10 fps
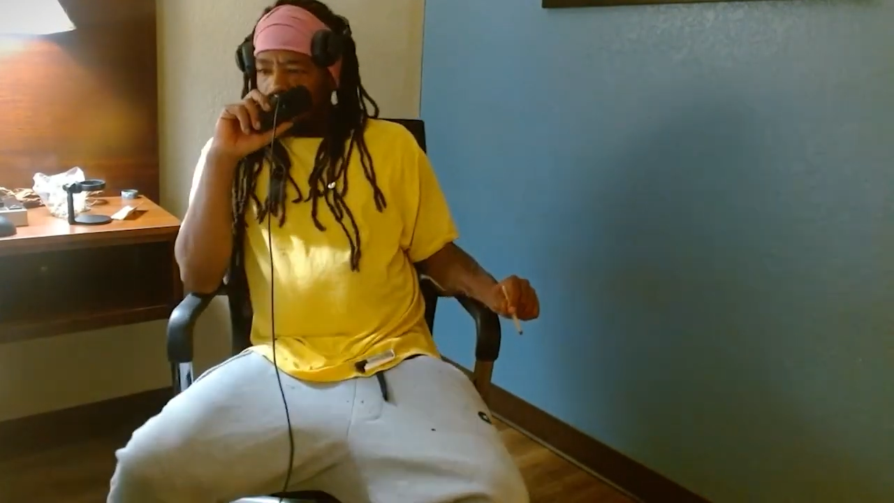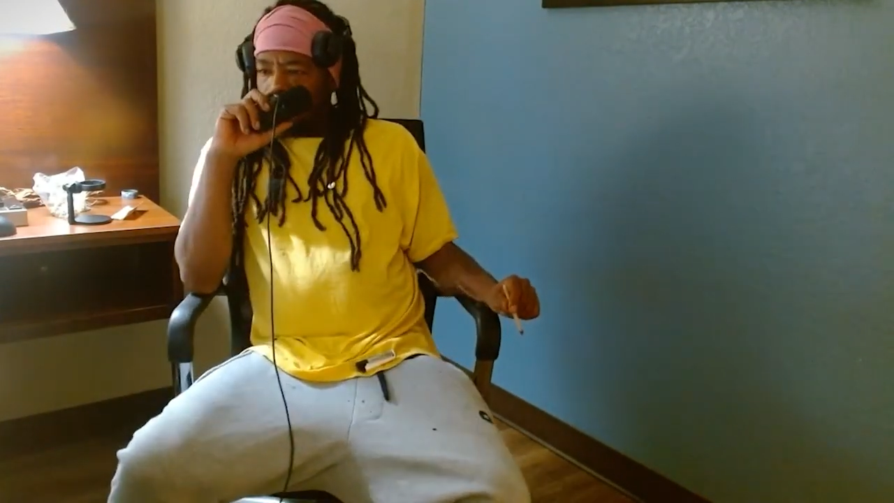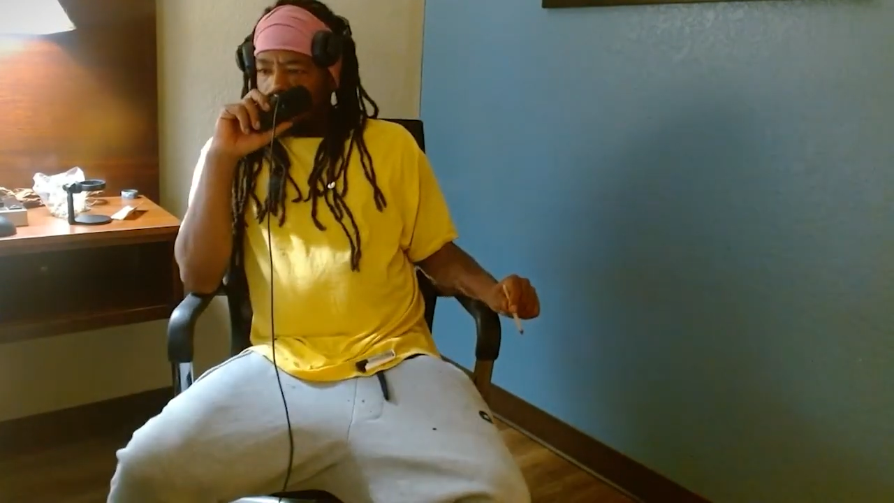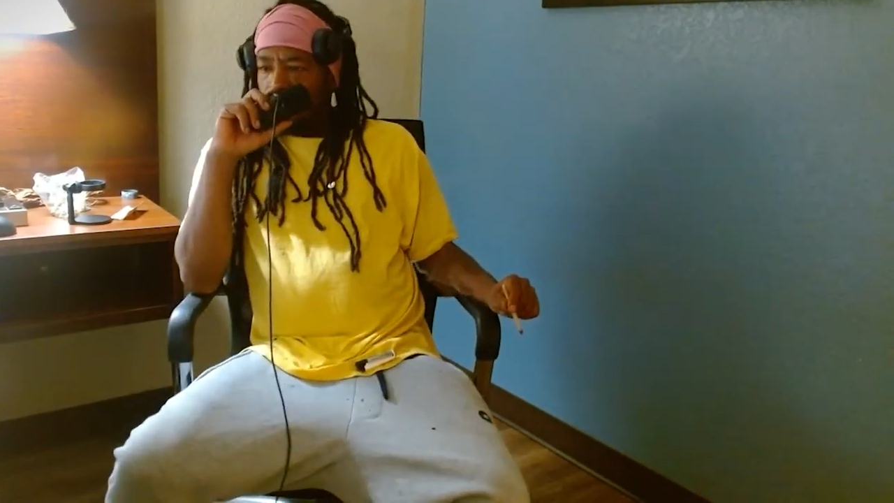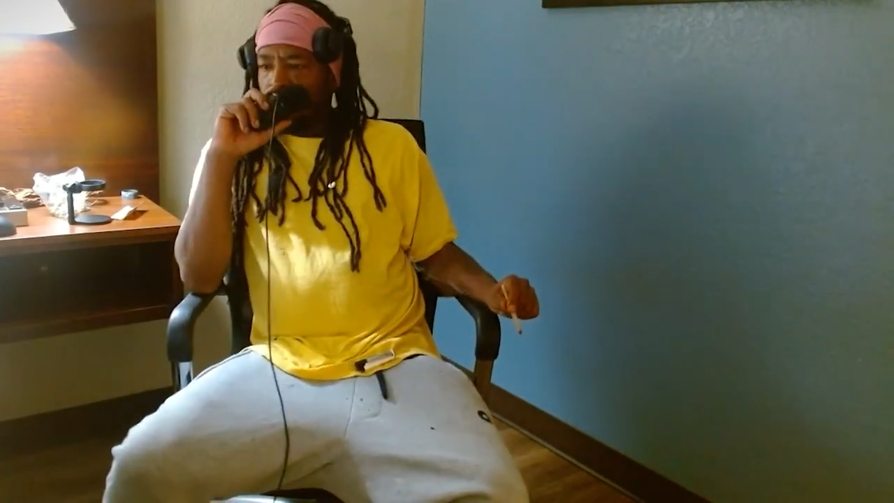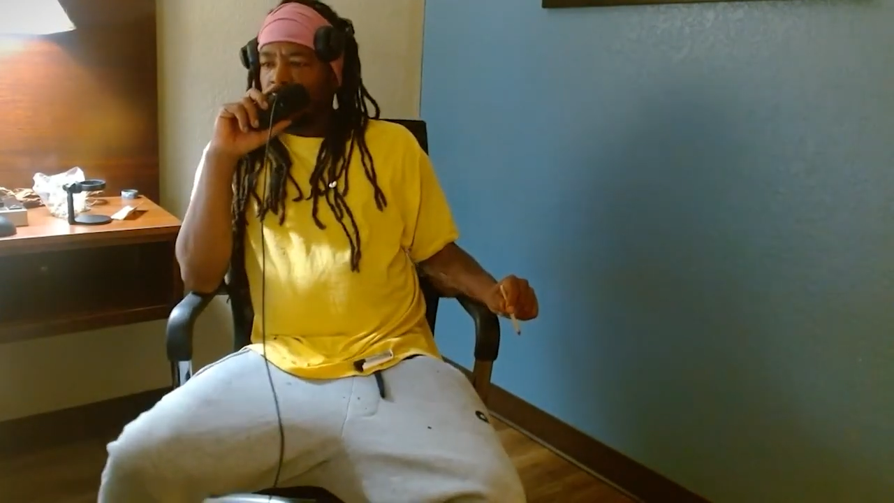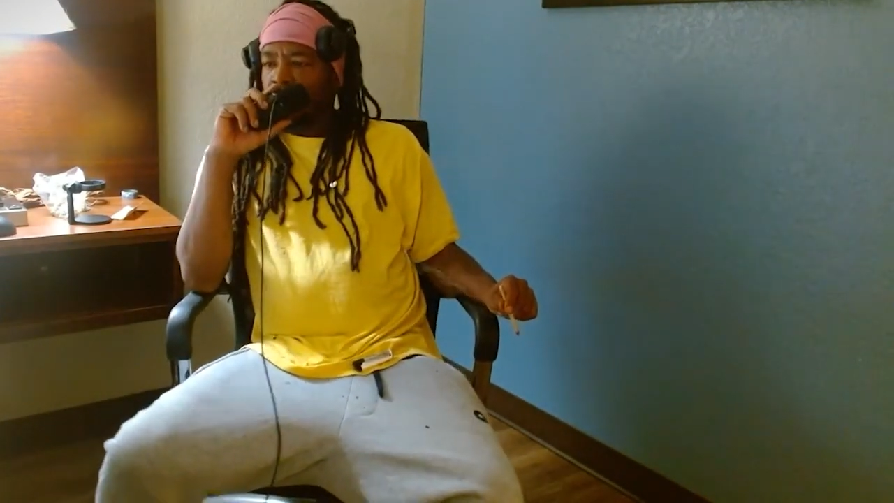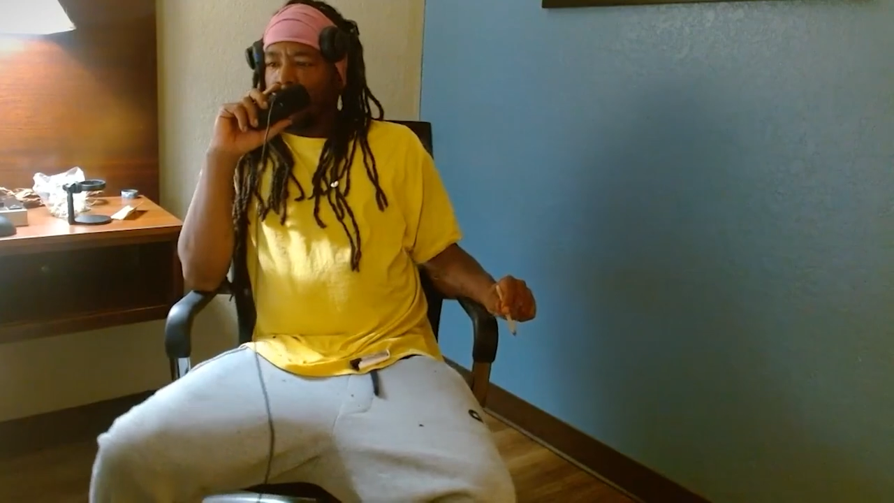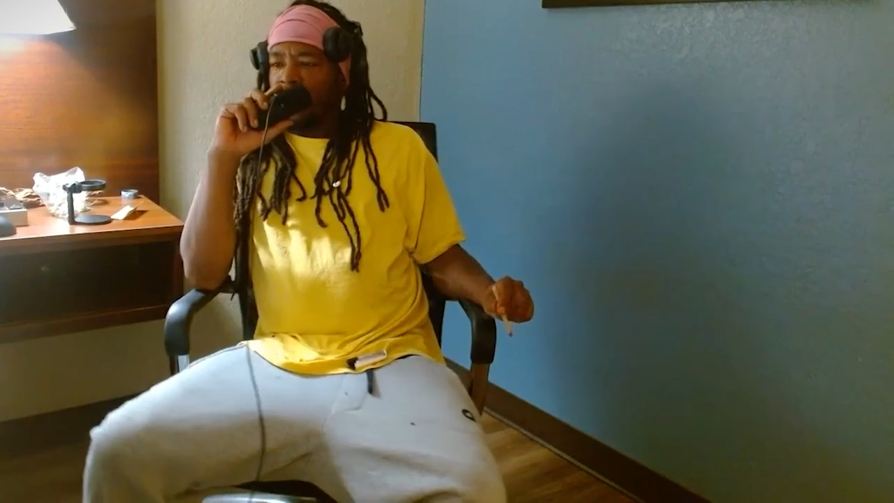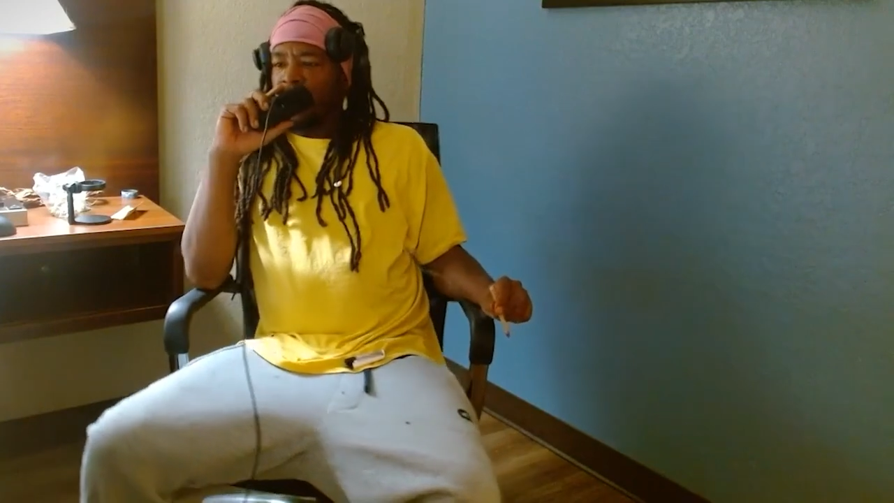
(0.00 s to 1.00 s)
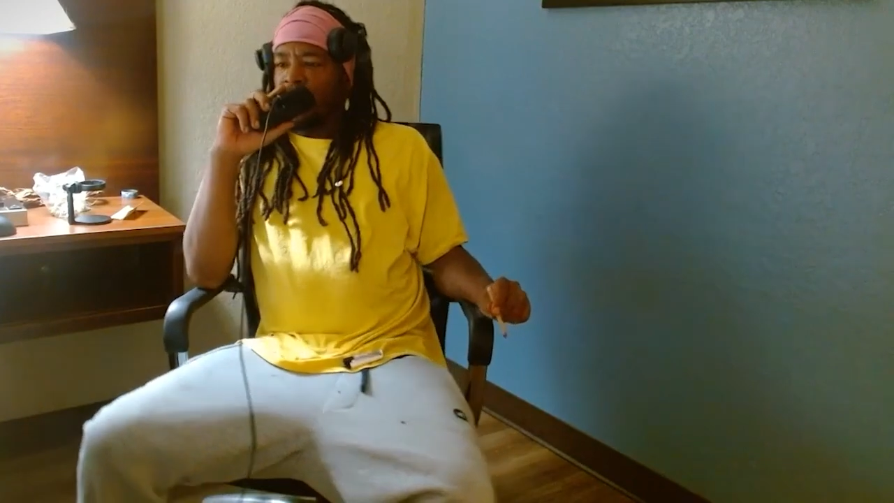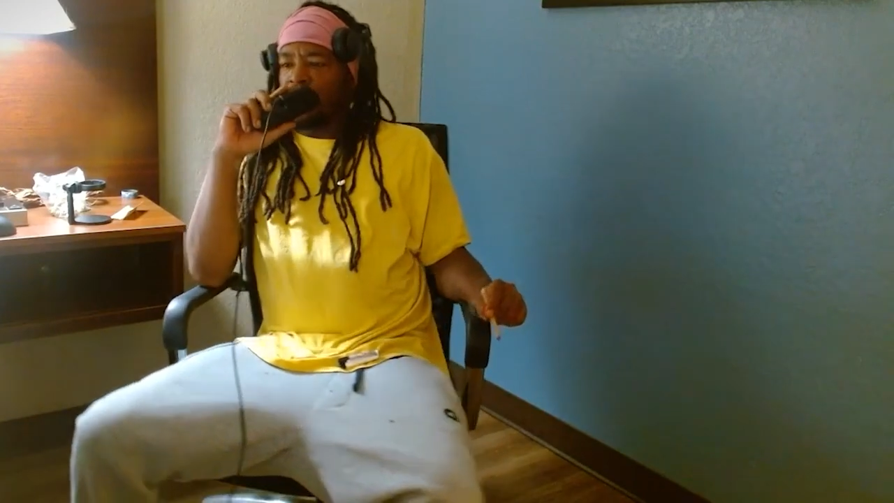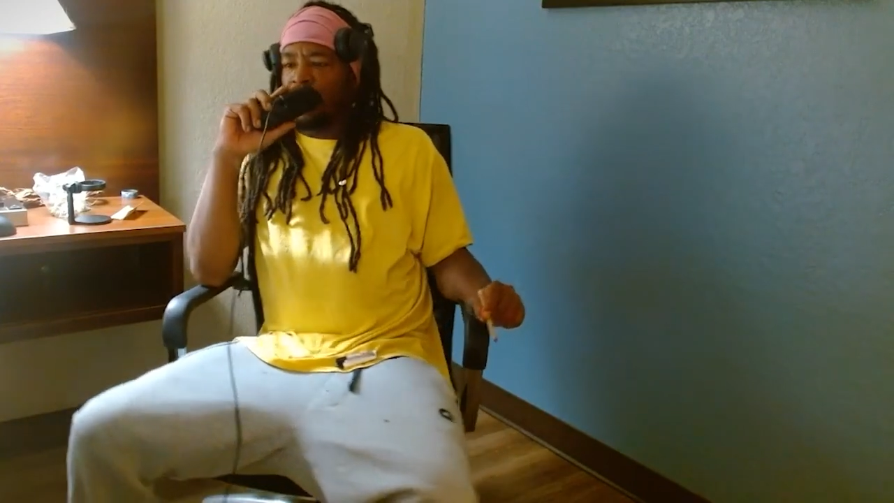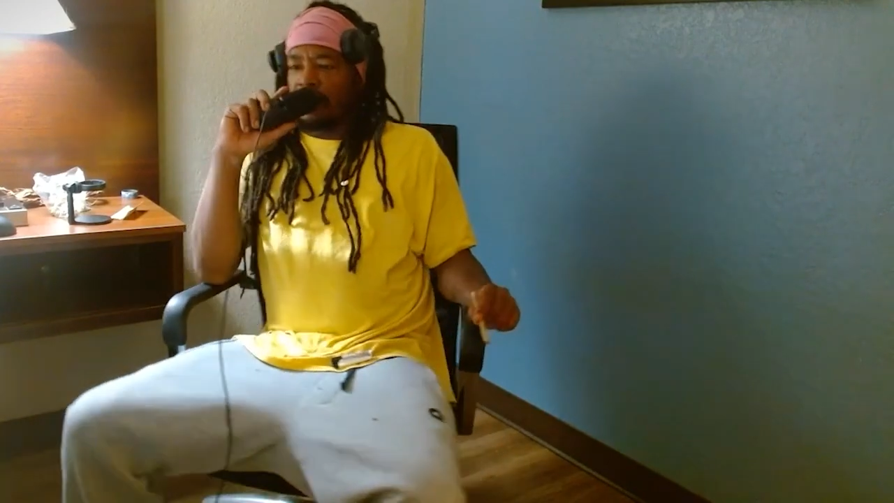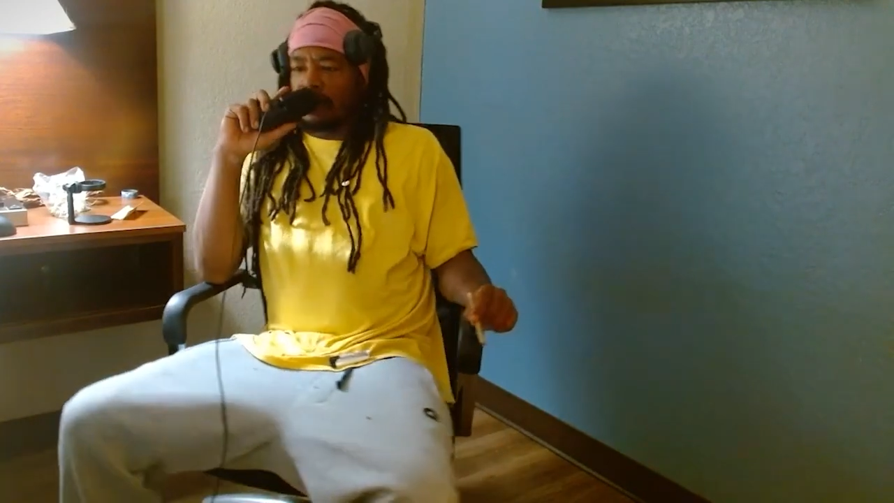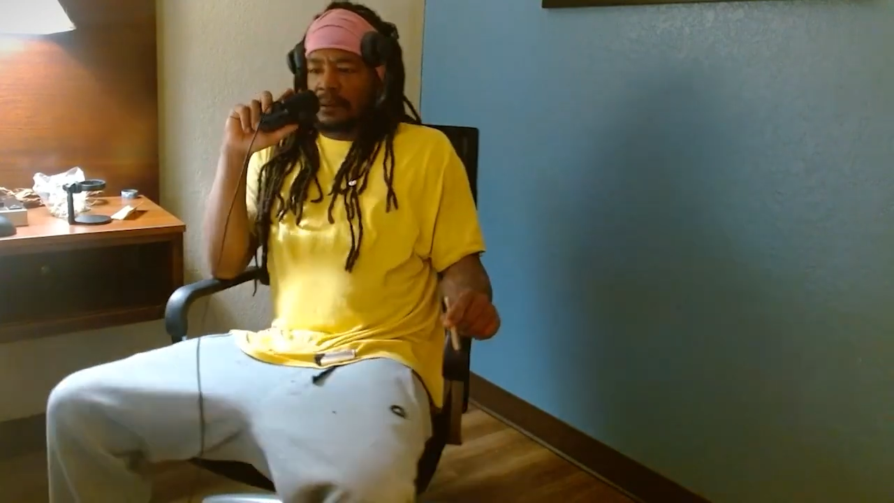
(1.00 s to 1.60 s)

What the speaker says: more like a pancake,